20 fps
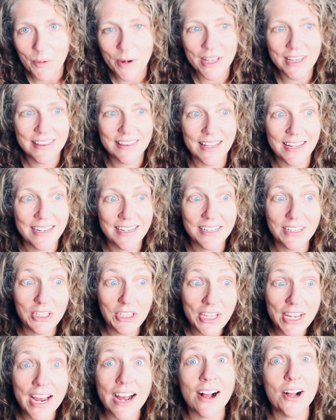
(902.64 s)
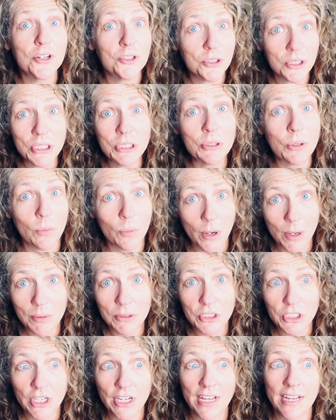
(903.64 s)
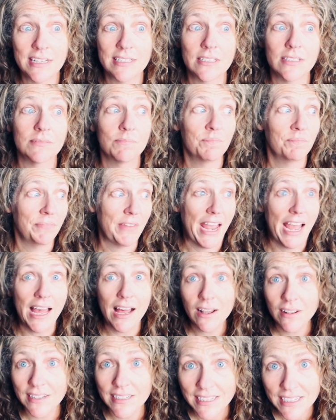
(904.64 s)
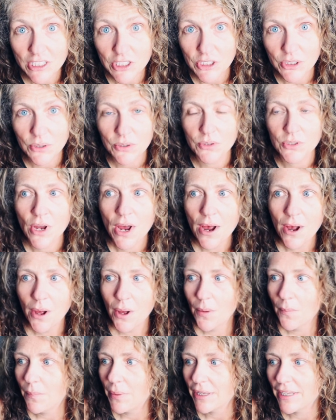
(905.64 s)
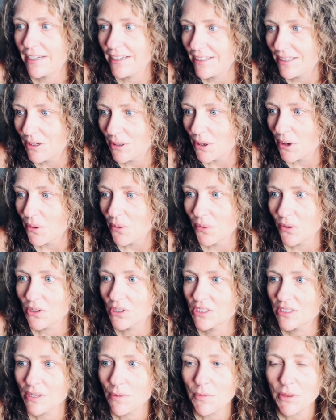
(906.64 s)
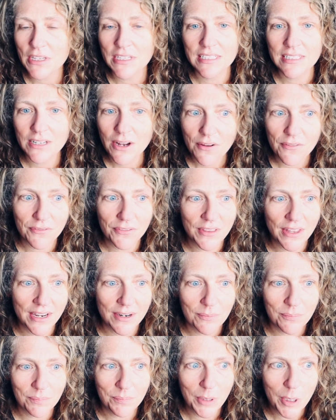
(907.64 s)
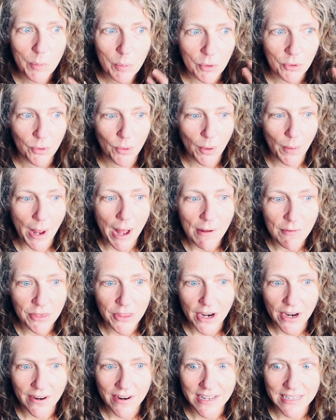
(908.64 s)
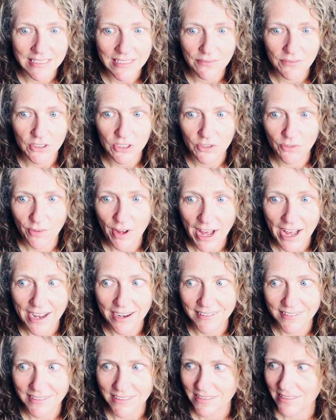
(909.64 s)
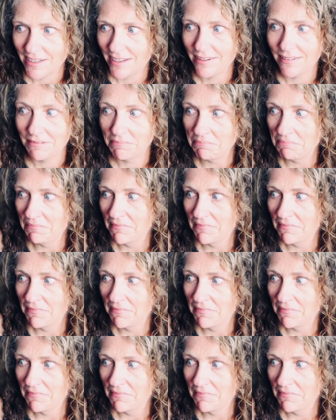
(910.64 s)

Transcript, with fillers: with. Like, yeah, traditional publishing has hella issues, but you know, some of the stuff that people throw out there as if it's fact is like